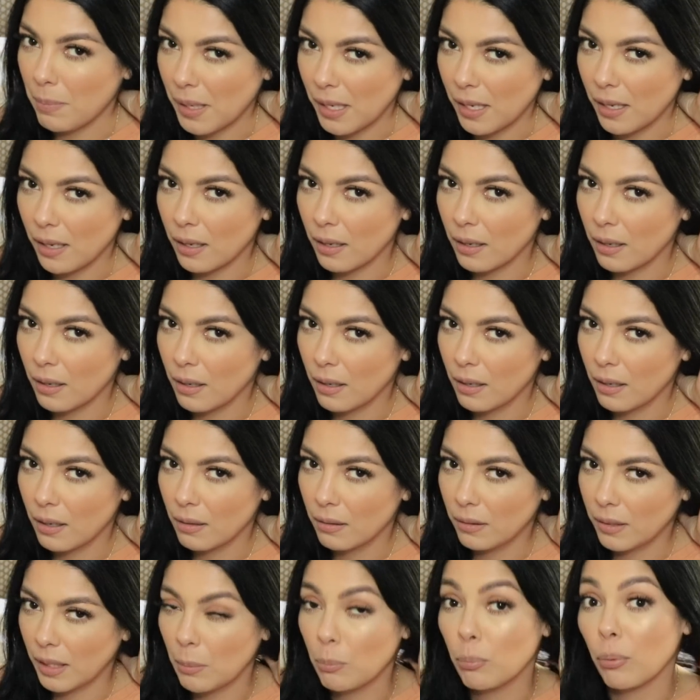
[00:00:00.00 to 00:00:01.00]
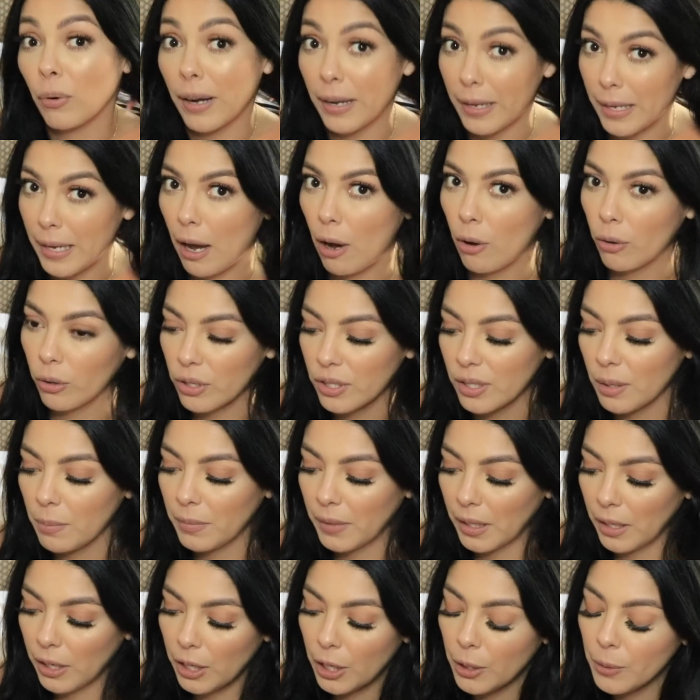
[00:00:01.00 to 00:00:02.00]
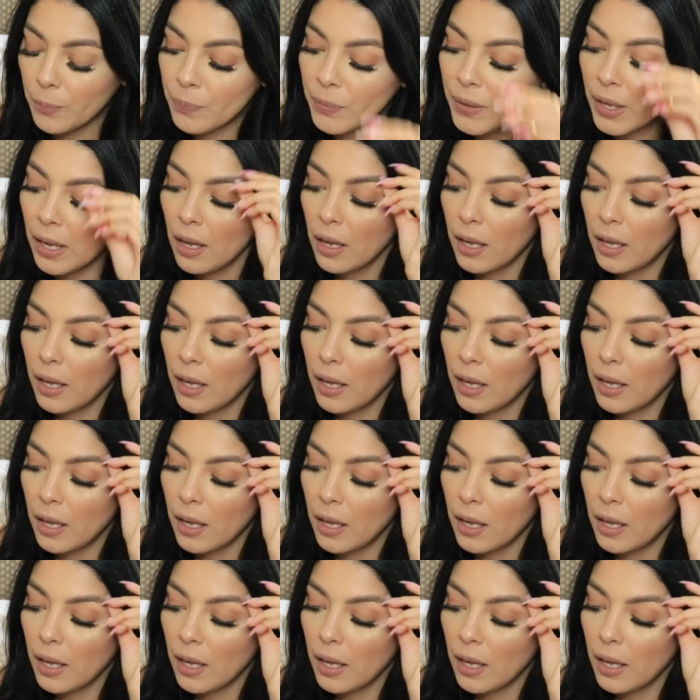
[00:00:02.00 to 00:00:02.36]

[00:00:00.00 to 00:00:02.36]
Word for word: me like break out or something, you know?